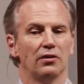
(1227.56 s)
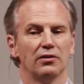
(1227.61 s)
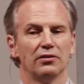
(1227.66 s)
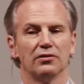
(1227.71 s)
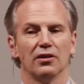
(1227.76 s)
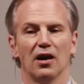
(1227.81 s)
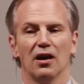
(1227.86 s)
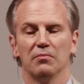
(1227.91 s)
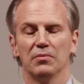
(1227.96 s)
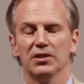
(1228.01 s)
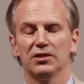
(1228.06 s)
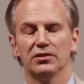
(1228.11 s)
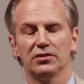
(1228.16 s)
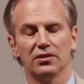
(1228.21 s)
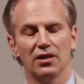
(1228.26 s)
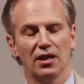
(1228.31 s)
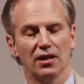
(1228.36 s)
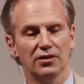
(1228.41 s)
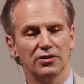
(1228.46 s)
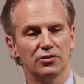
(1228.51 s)
Thomas
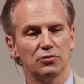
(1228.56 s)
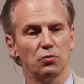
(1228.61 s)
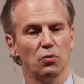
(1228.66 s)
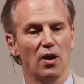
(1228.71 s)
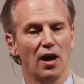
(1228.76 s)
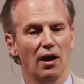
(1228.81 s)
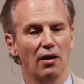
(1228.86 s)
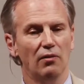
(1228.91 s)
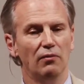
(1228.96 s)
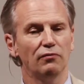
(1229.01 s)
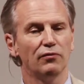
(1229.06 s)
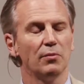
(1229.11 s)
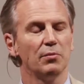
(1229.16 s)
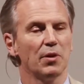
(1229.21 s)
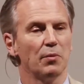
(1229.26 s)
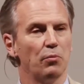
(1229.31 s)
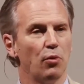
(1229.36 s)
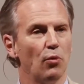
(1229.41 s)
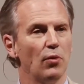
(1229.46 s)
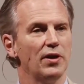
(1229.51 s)
says, Well, from
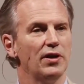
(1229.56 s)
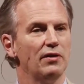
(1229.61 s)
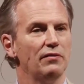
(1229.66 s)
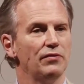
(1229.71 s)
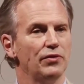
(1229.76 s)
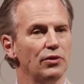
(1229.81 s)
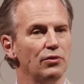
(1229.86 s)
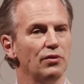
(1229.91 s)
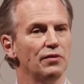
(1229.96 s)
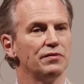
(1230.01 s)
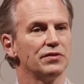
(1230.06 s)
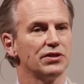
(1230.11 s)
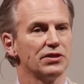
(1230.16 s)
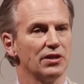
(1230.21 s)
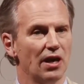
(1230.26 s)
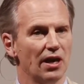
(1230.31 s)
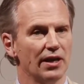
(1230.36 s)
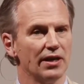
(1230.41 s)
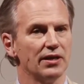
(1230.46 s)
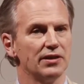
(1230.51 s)
the point of view of
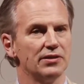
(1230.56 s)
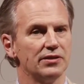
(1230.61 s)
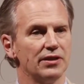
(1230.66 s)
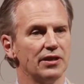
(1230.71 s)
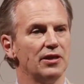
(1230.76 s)
science,